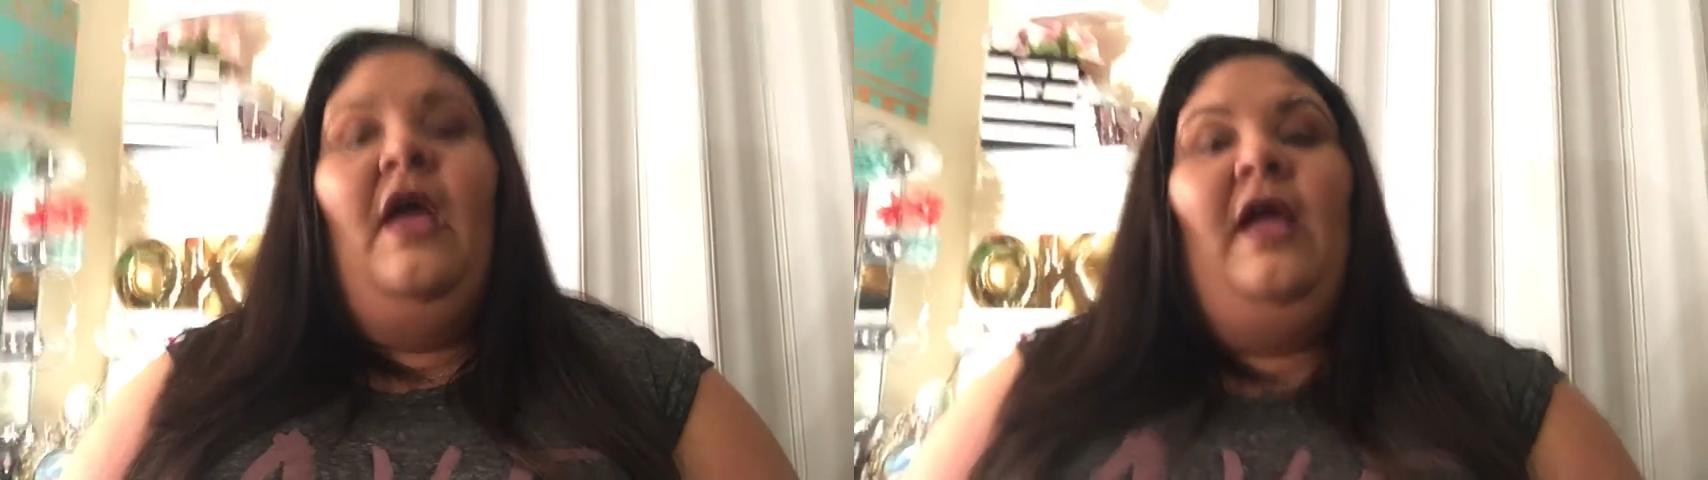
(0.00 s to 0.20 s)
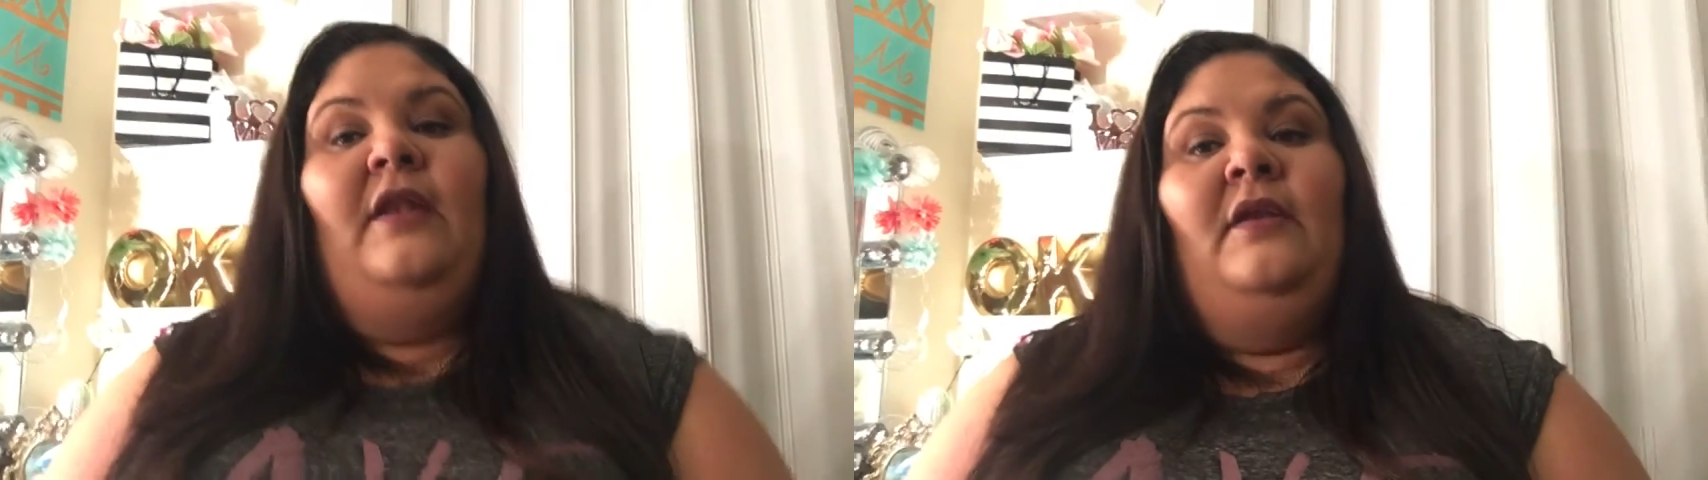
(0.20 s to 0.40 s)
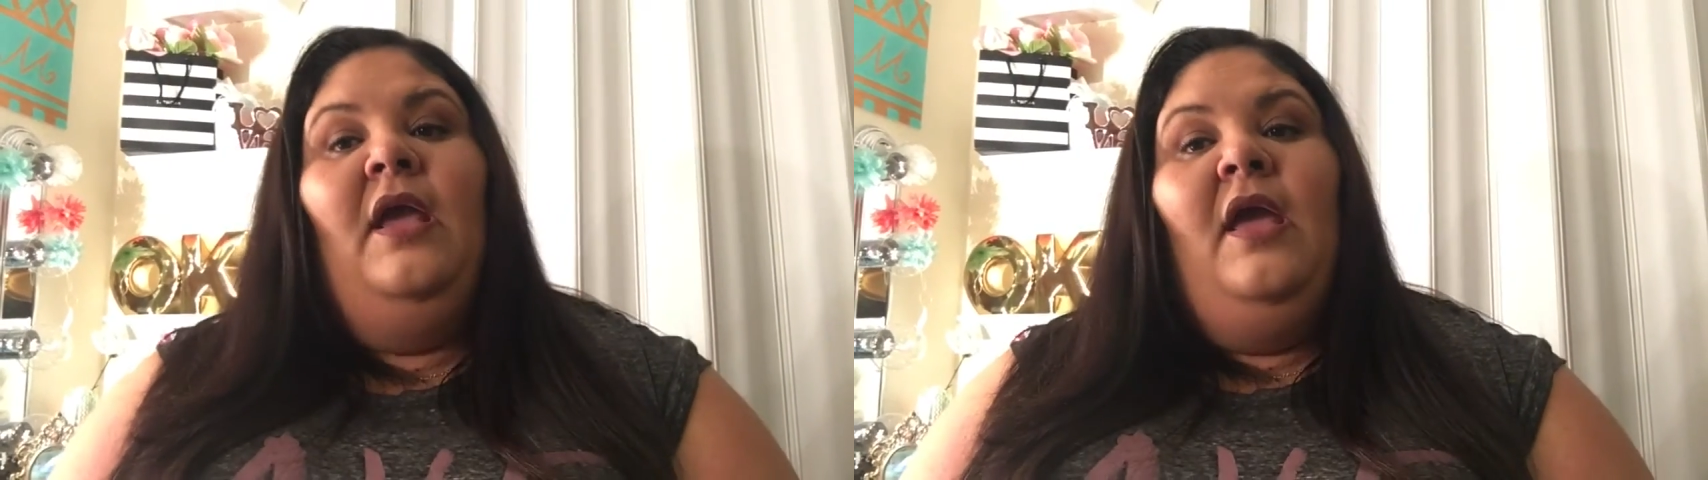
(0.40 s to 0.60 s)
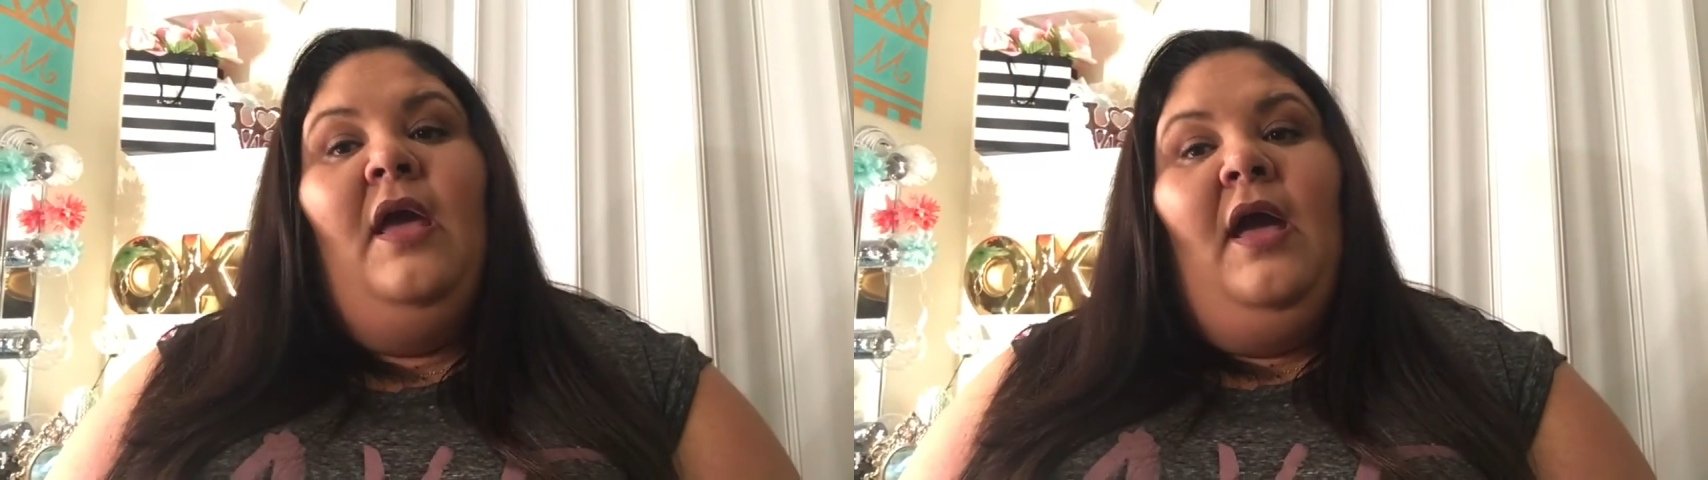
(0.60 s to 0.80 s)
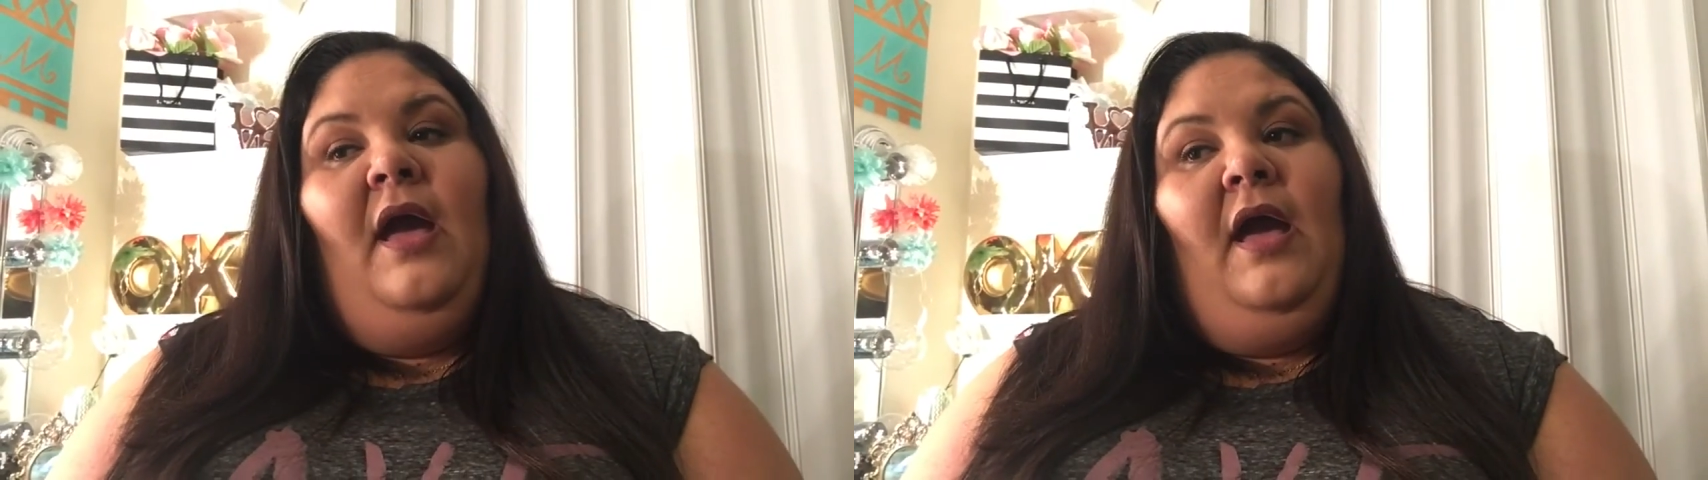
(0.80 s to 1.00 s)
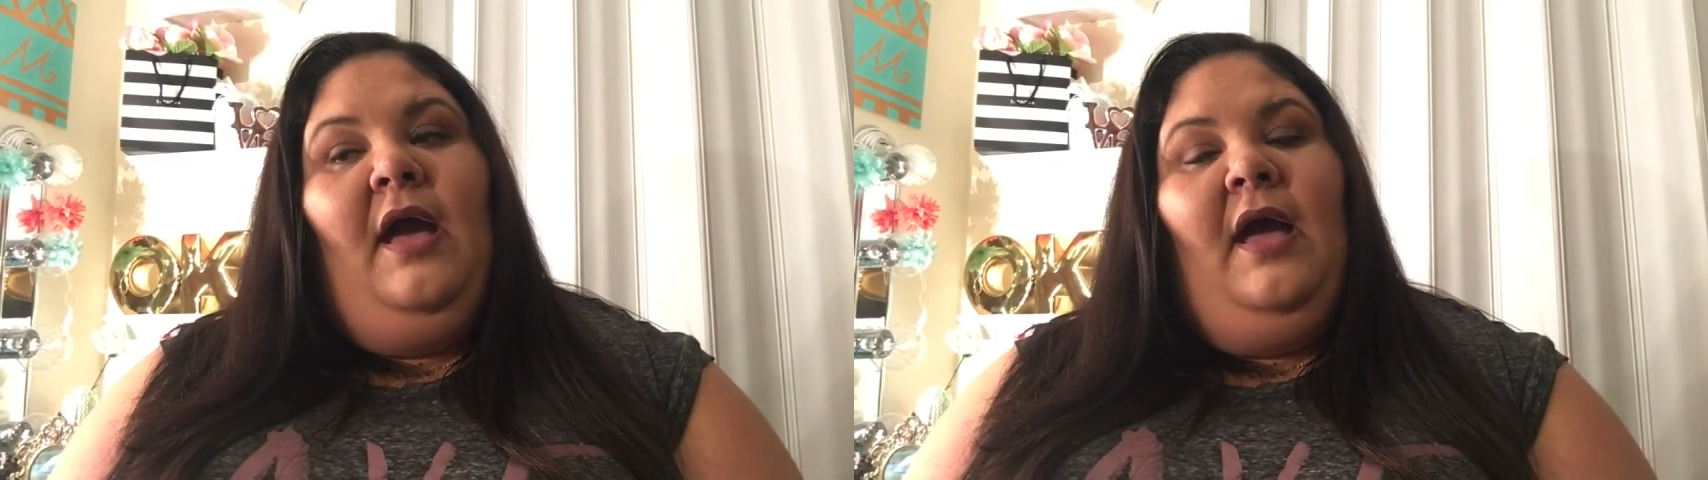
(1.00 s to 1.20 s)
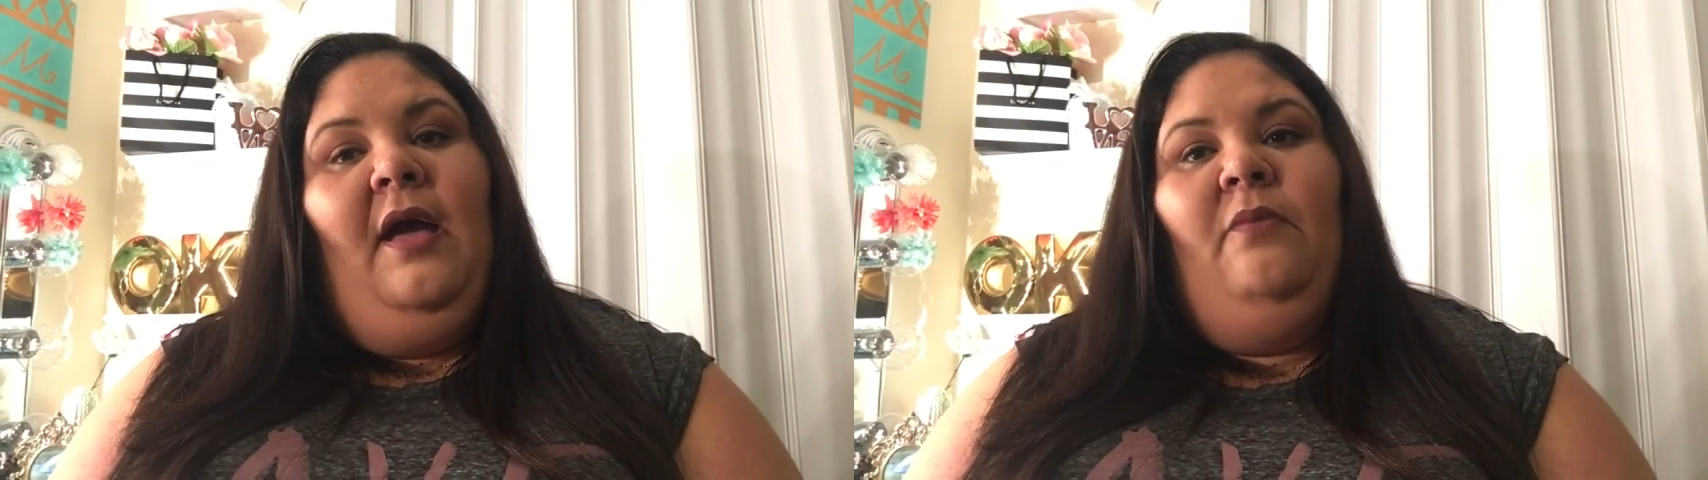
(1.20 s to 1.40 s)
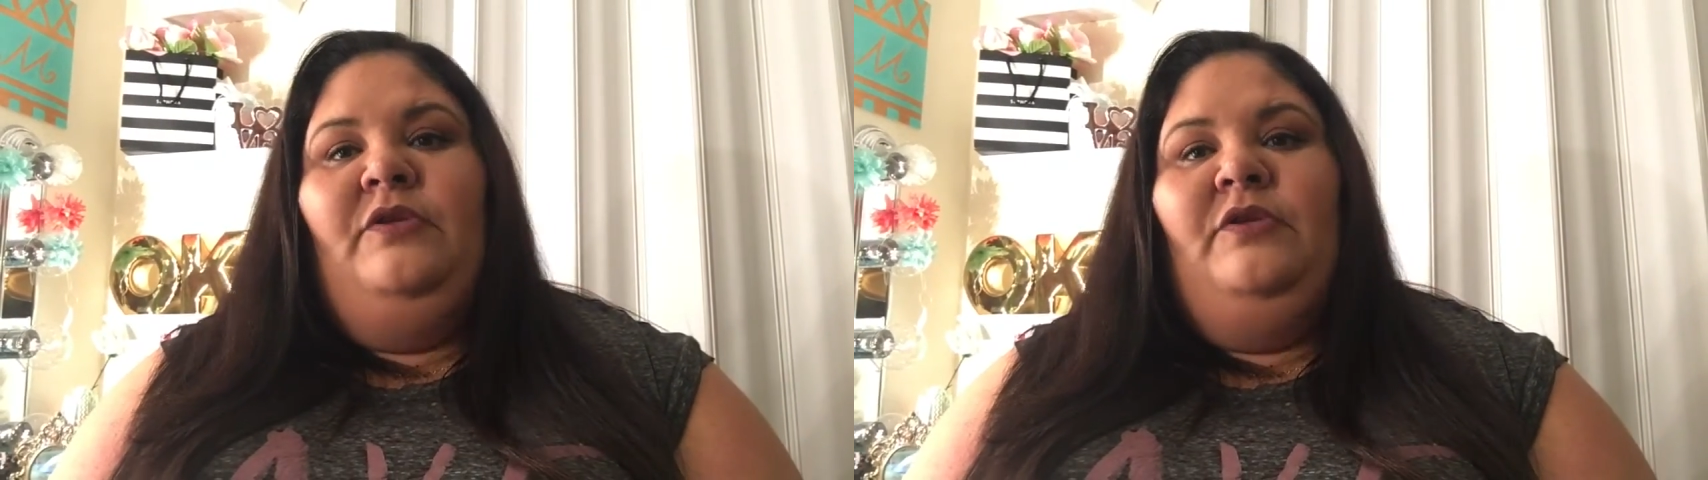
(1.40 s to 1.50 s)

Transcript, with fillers: And I